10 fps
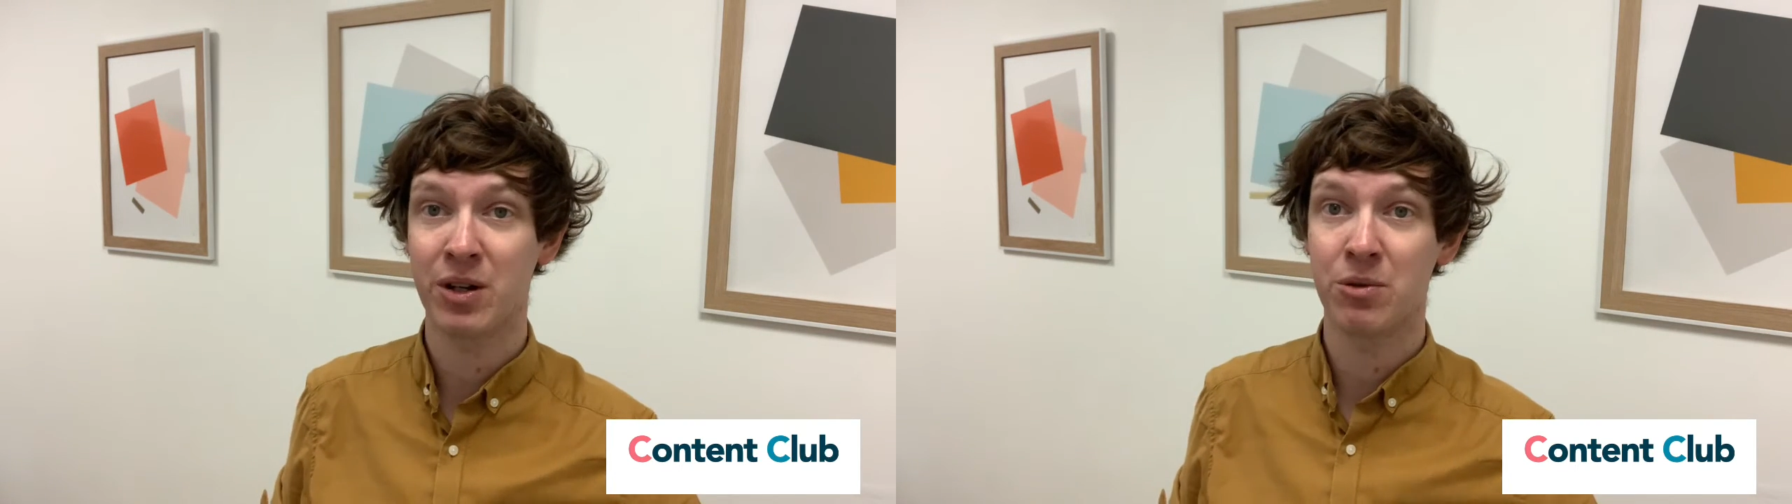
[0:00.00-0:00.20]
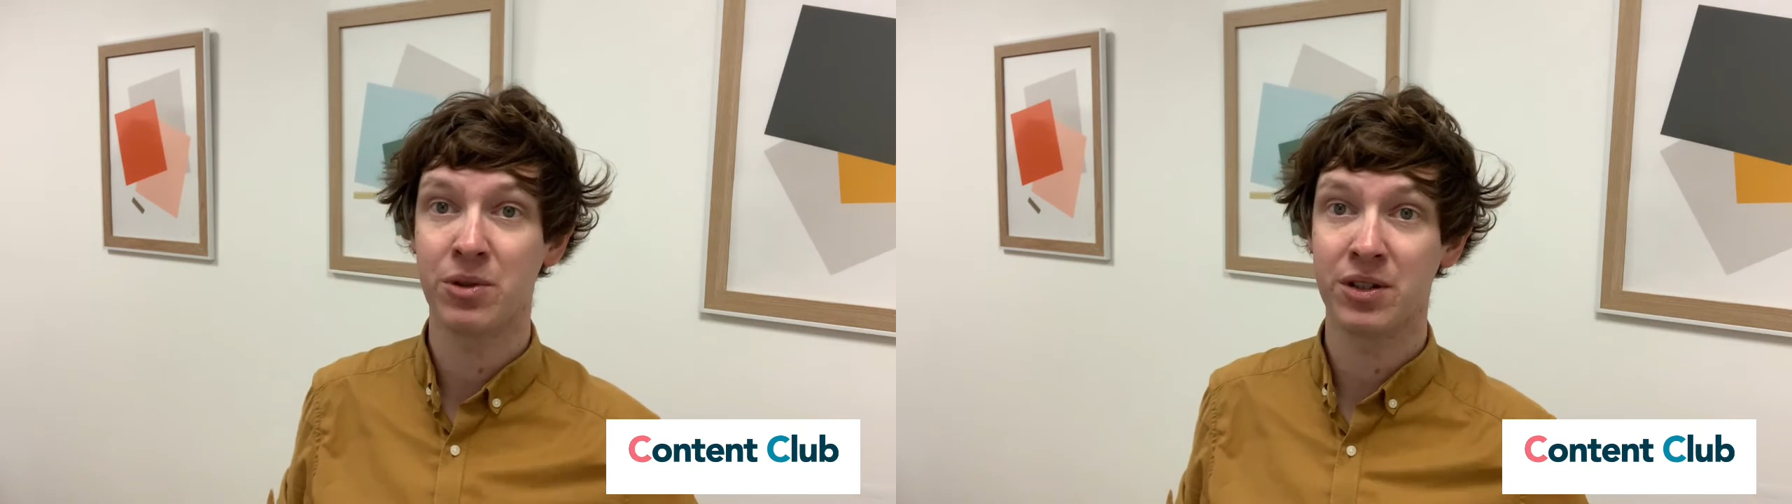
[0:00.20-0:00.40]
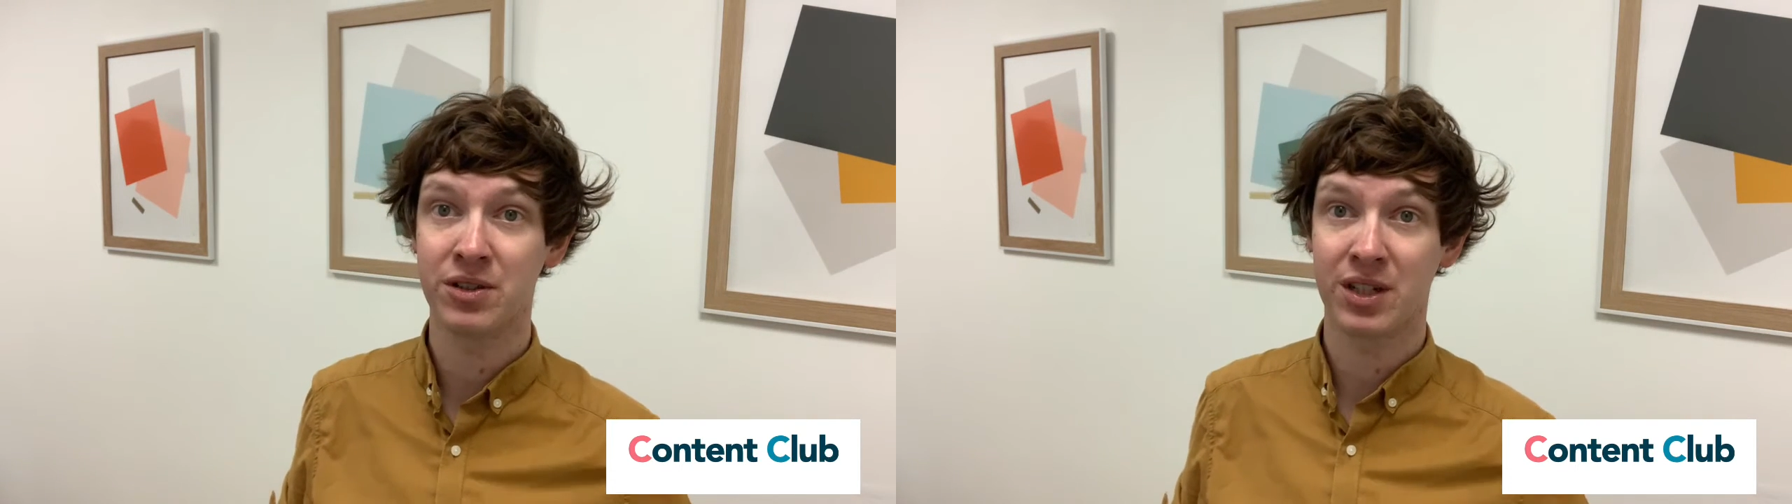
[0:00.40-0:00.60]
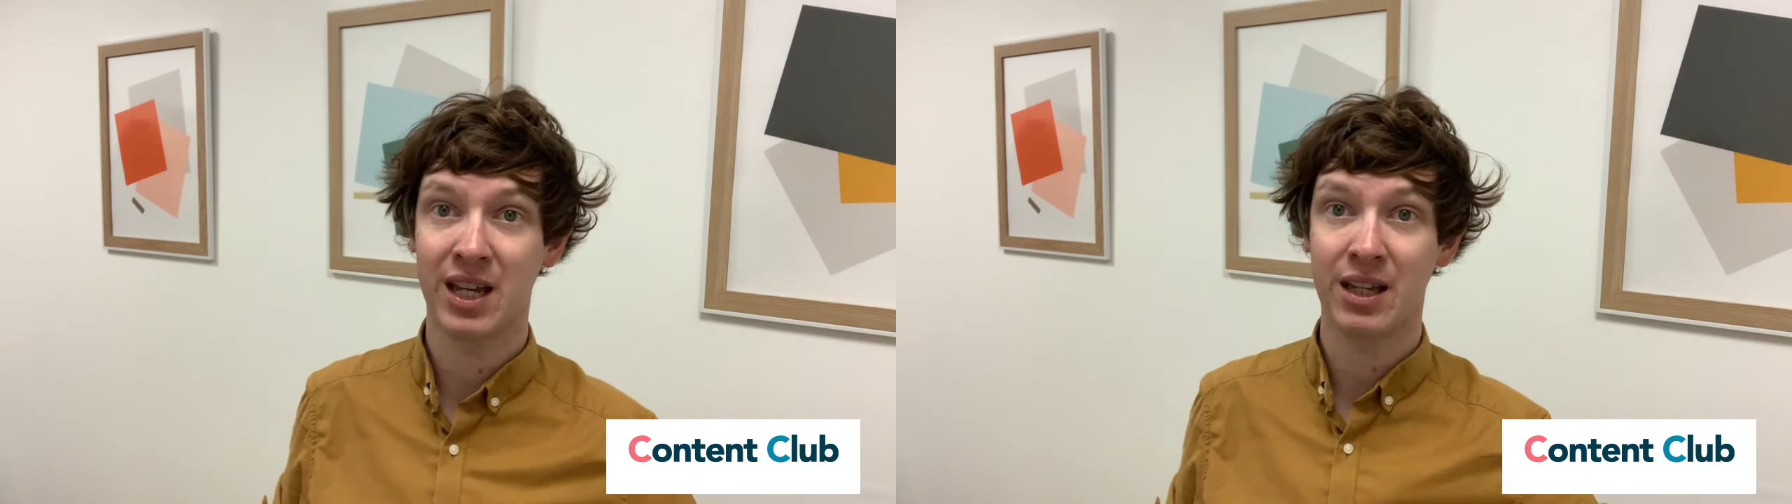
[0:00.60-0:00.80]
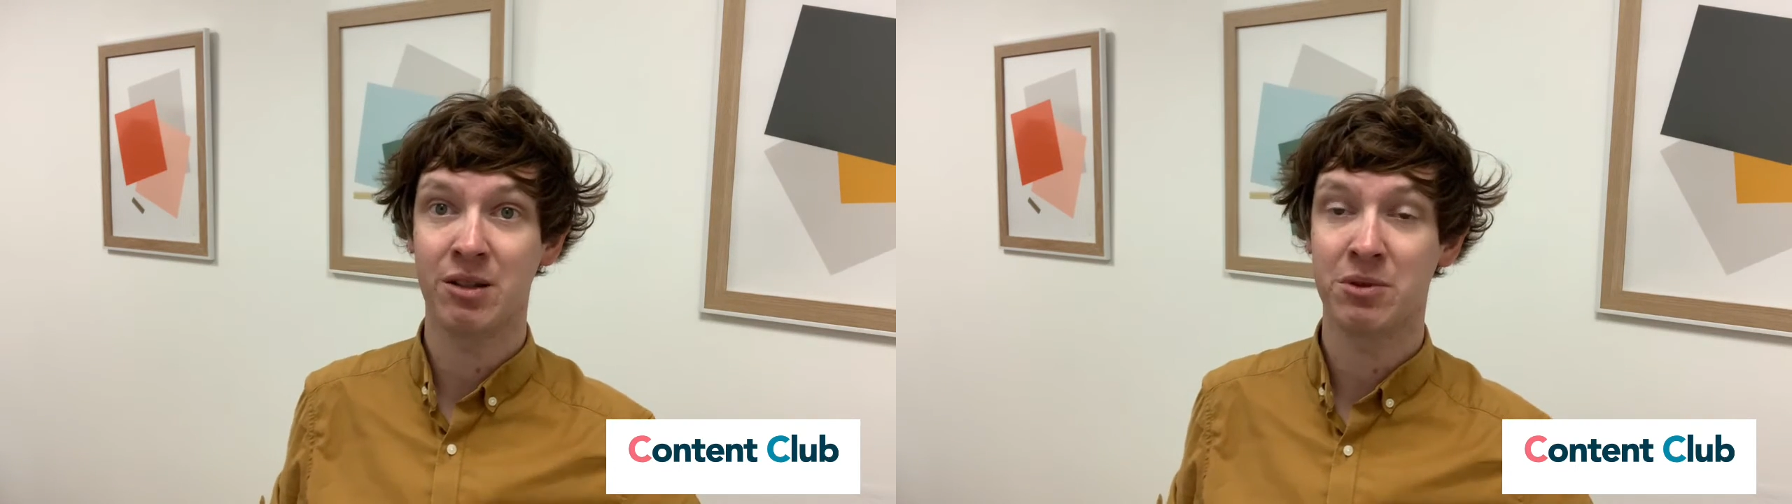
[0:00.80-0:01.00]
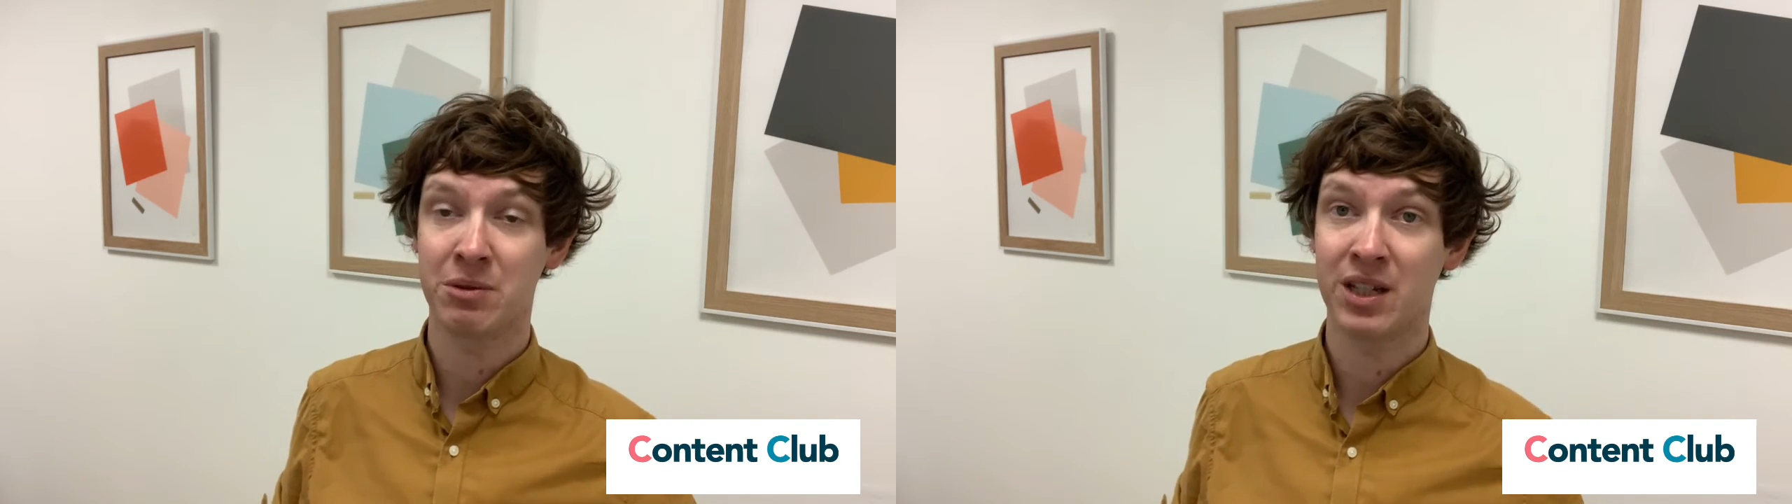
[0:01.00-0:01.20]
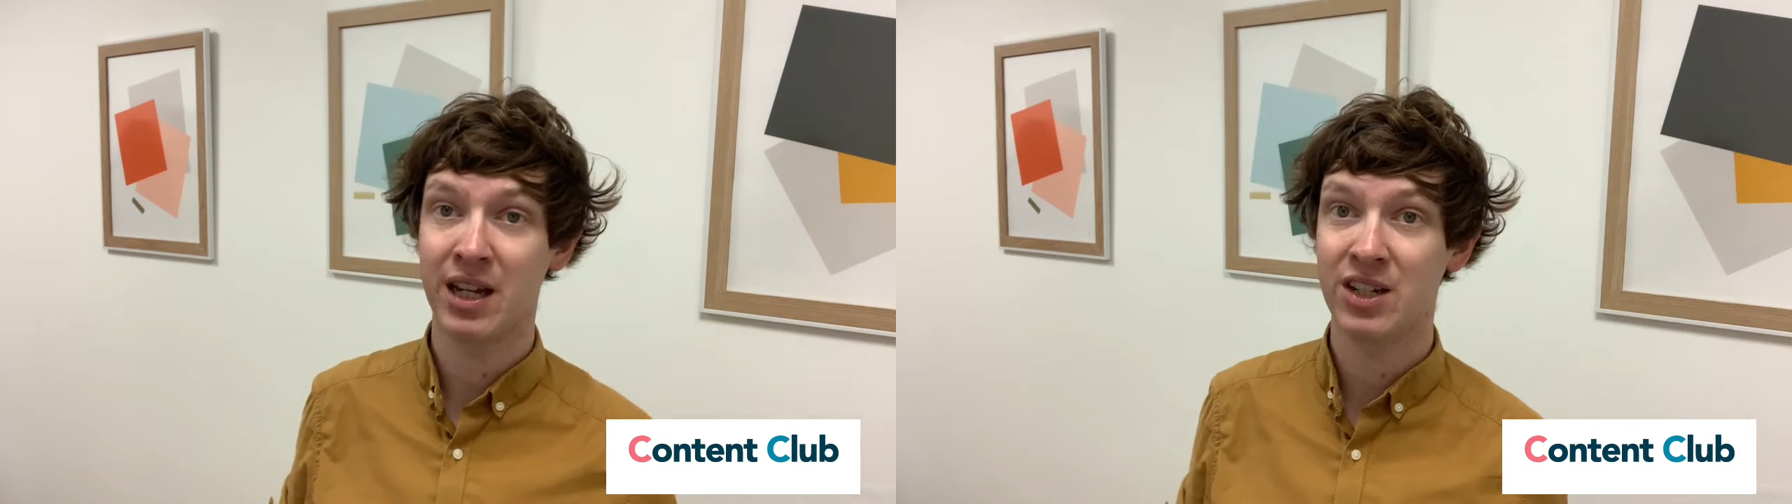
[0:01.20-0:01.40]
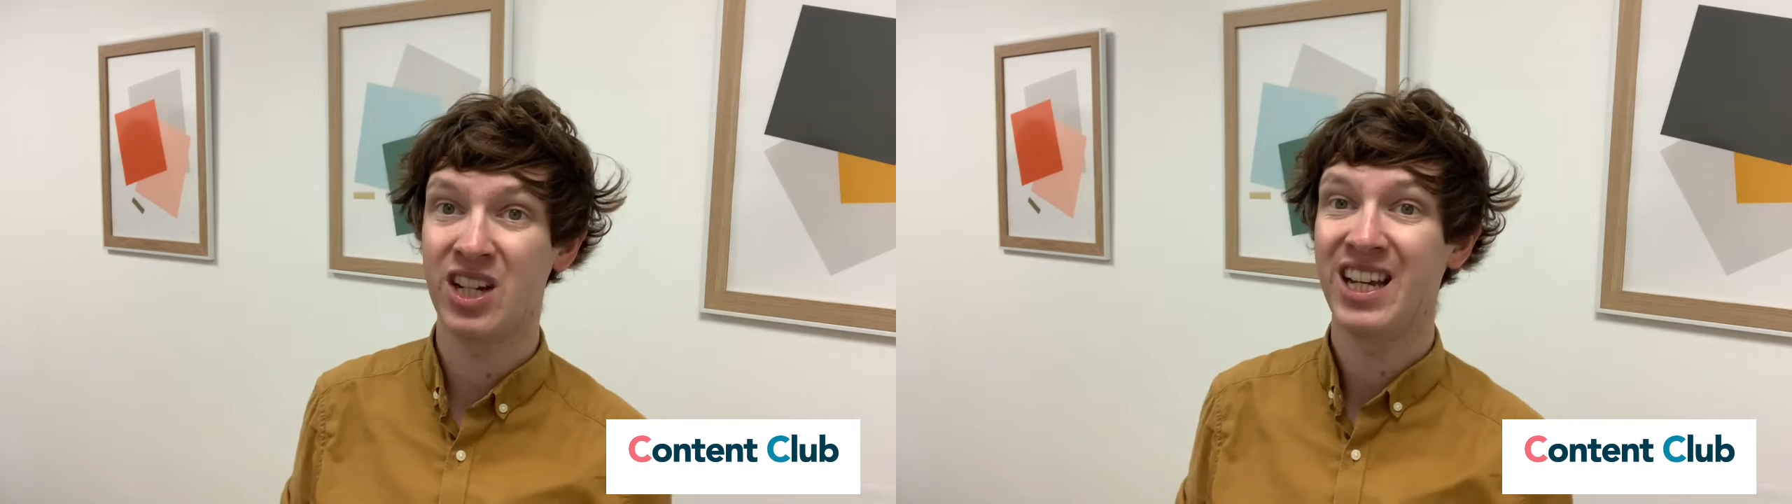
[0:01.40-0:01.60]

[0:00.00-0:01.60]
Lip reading: audience and getting them to engage.